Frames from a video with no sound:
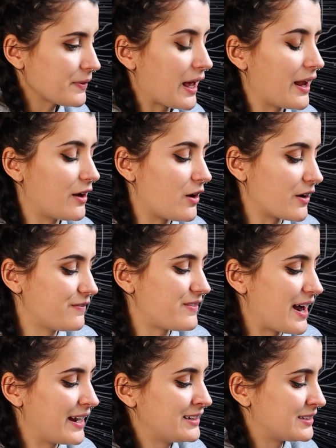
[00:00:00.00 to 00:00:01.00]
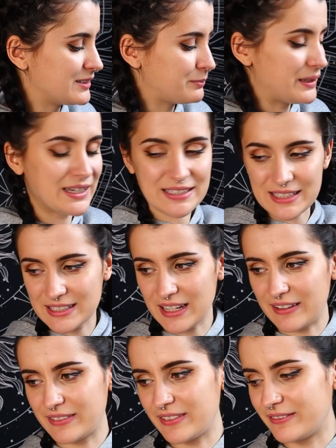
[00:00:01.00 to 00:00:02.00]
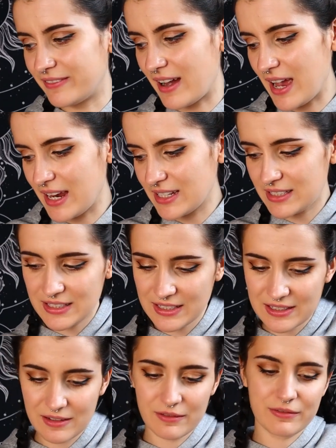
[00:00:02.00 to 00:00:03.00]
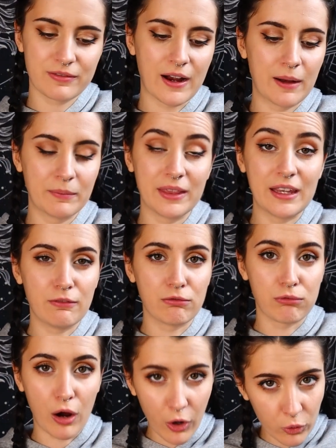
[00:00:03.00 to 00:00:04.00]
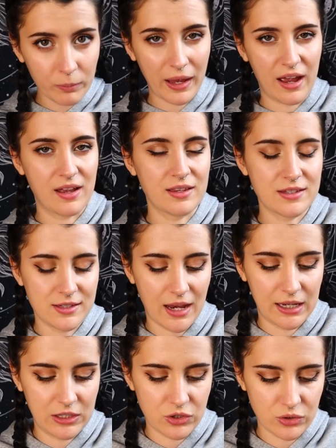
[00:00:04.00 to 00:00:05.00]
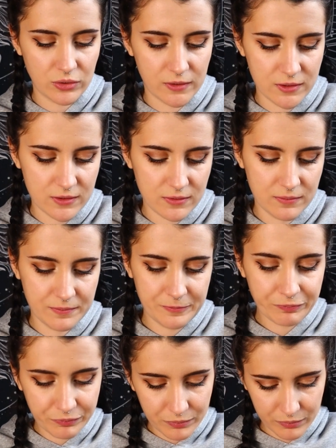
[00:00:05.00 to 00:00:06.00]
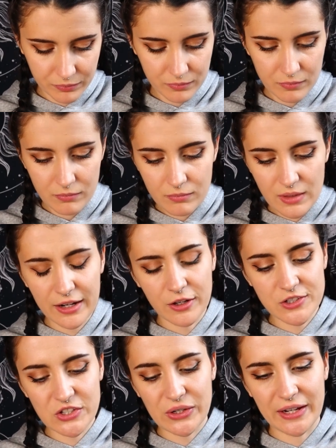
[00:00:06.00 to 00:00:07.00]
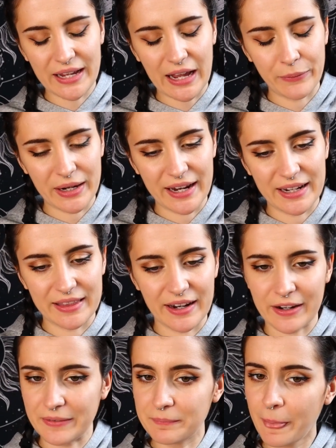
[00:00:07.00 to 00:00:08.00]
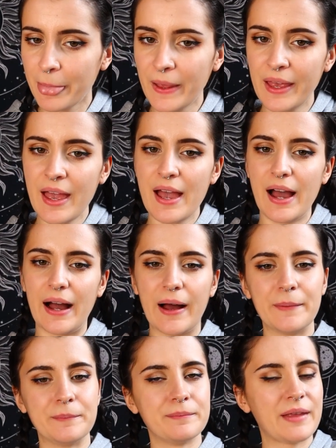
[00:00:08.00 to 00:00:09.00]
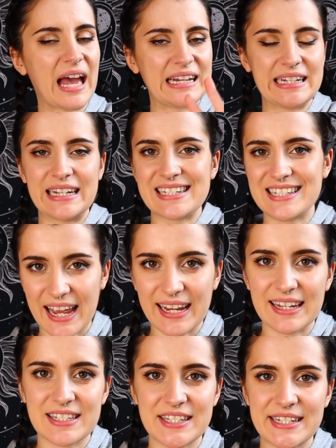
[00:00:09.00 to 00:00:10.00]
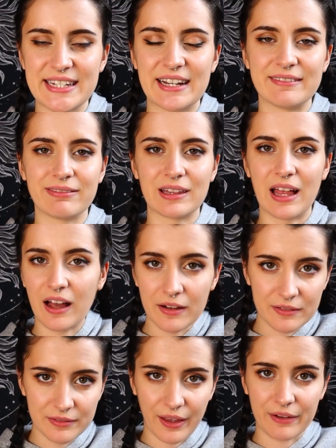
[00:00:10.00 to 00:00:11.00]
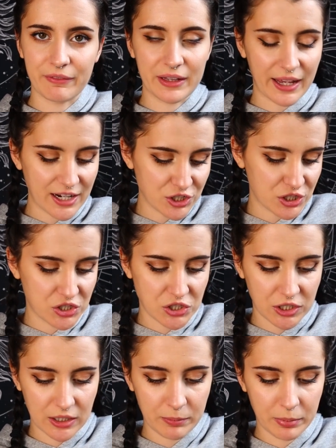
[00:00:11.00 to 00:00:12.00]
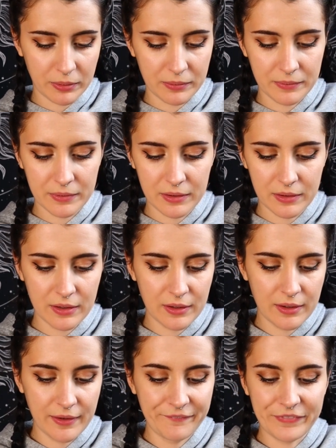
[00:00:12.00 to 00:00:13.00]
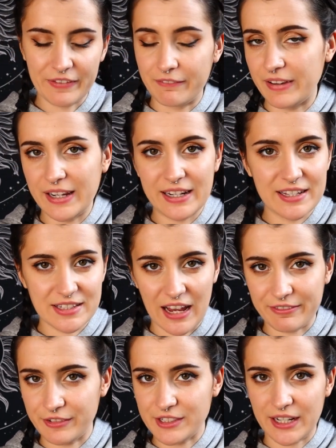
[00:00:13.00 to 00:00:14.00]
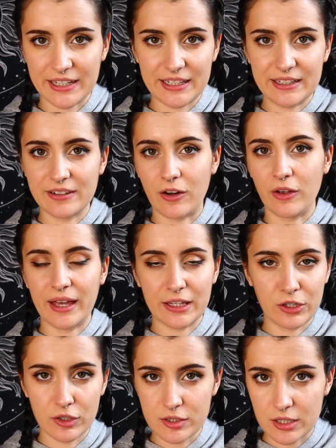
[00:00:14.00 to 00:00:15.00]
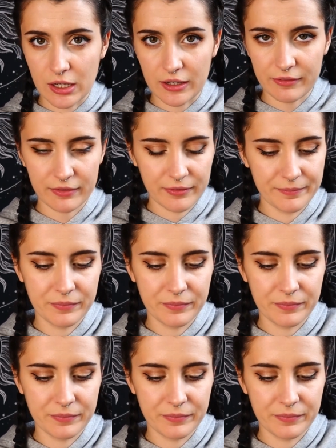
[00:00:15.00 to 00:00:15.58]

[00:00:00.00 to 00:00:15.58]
And our final pieces of advice from the romance angels. And also I, I would add in there, Um, any deity of love and relationship, Venus, Aphrodite, all that good stuff,